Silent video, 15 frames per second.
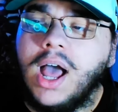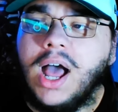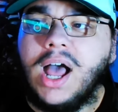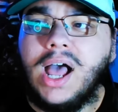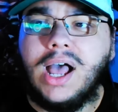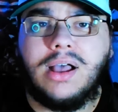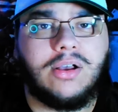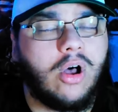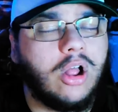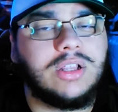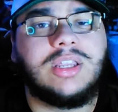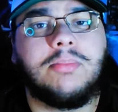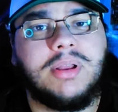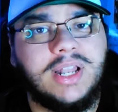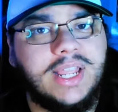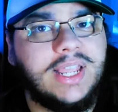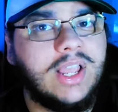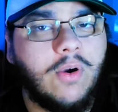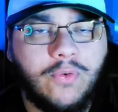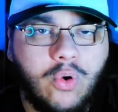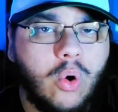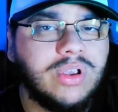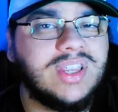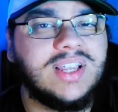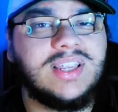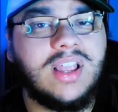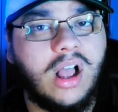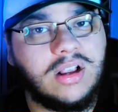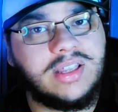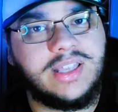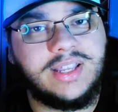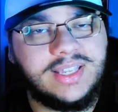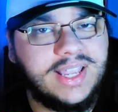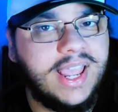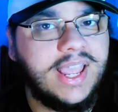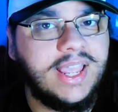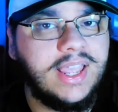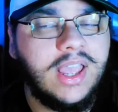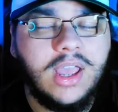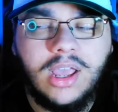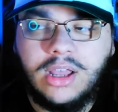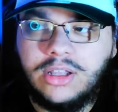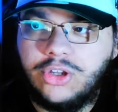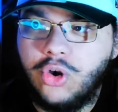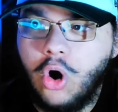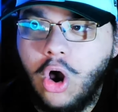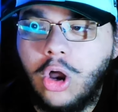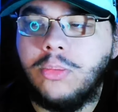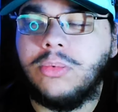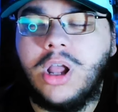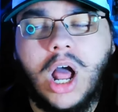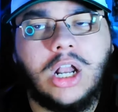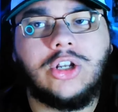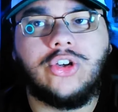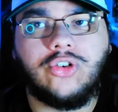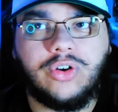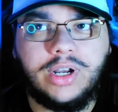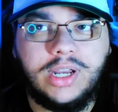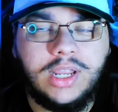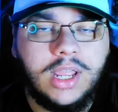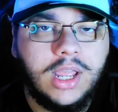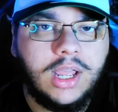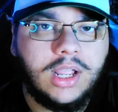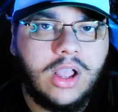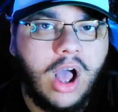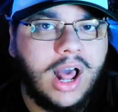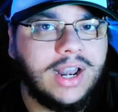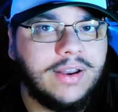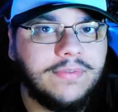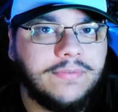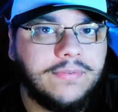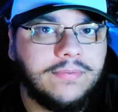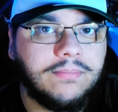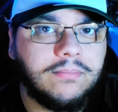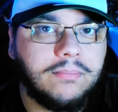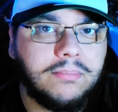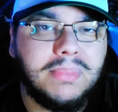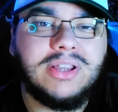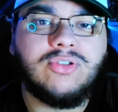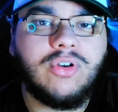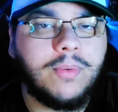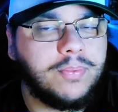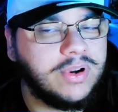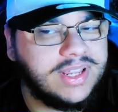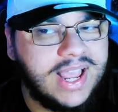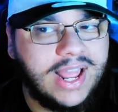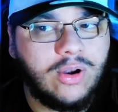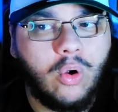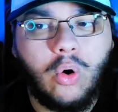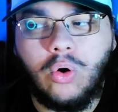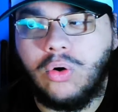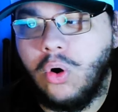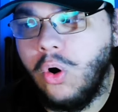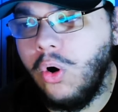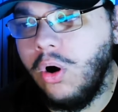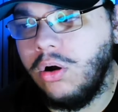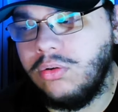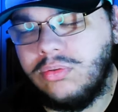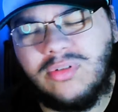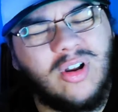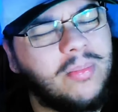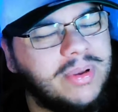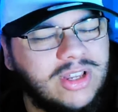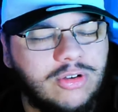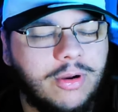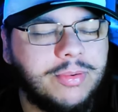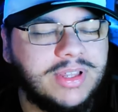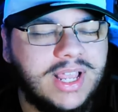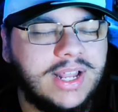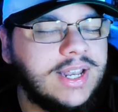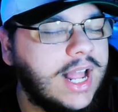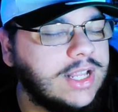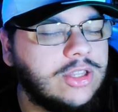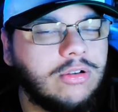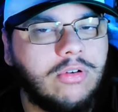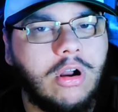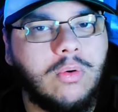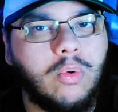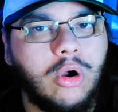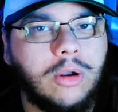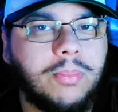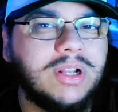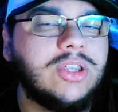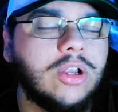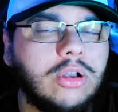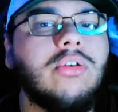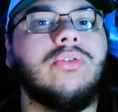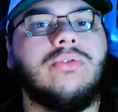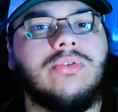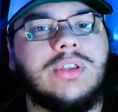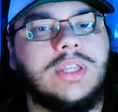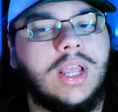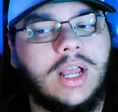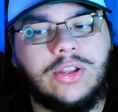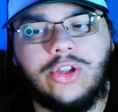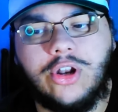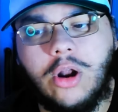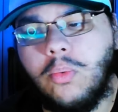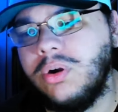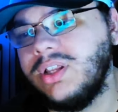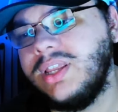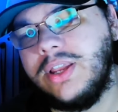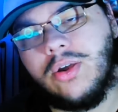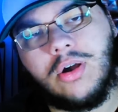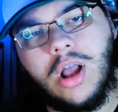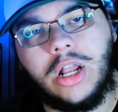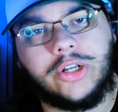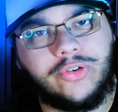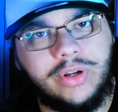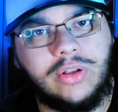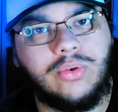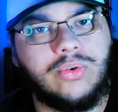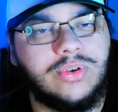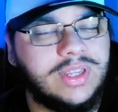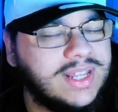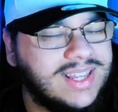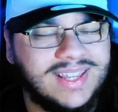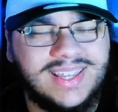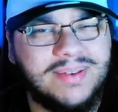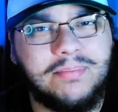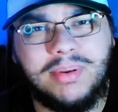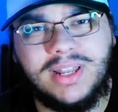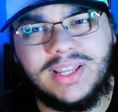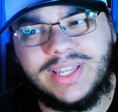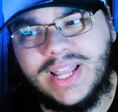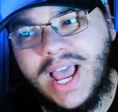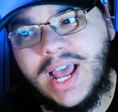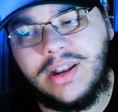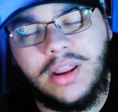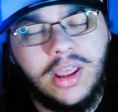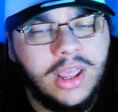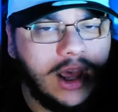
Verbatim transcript: Uh, ultimately, of course, it sucks to see your home country kind of misrepresent or, or, not misrepresent that's the wrong word but to lose uh, you don't want to see your country lose it's as simple as that